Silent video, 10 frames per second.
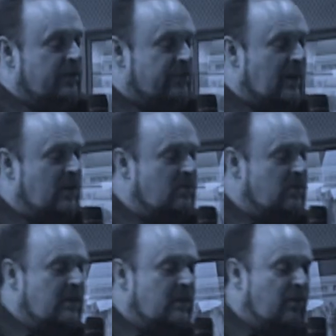So
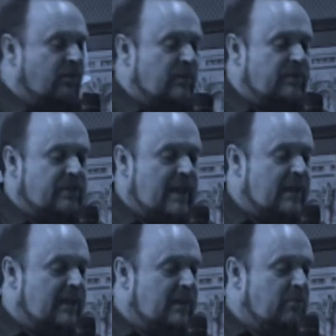off we
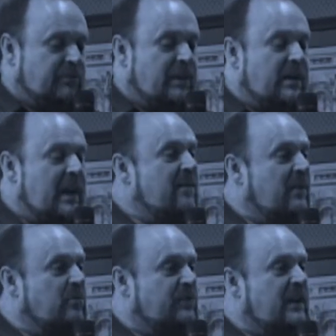set. It was in an
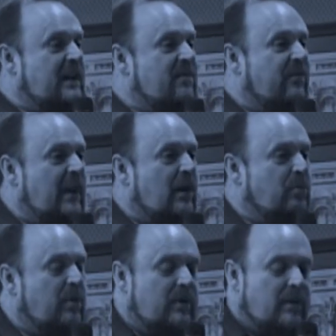
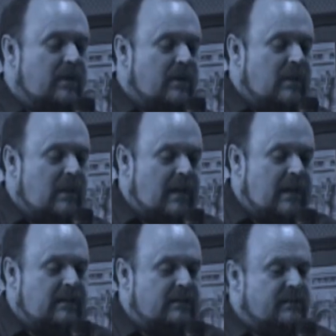envelope,
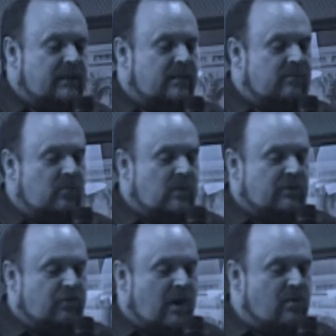and we
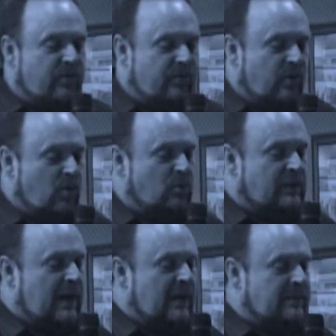drove all
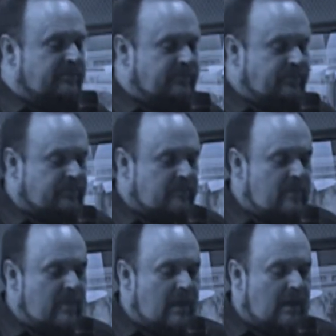day,
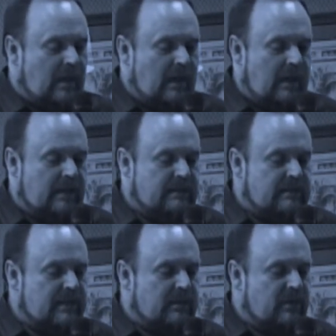
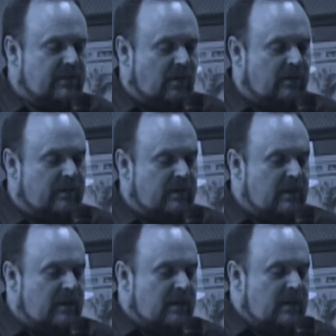and we
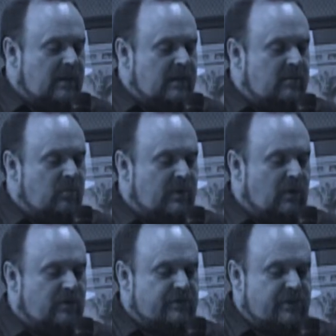
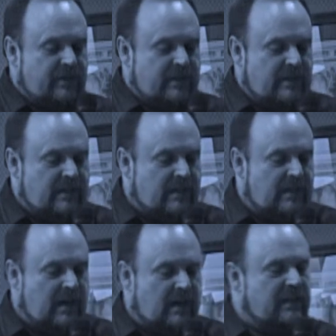got to
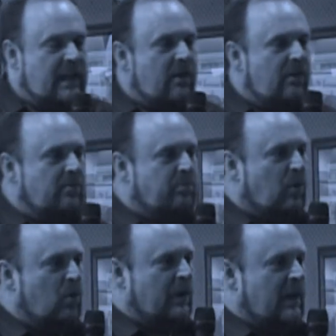the Hungarian
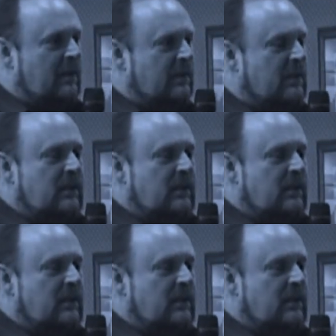border,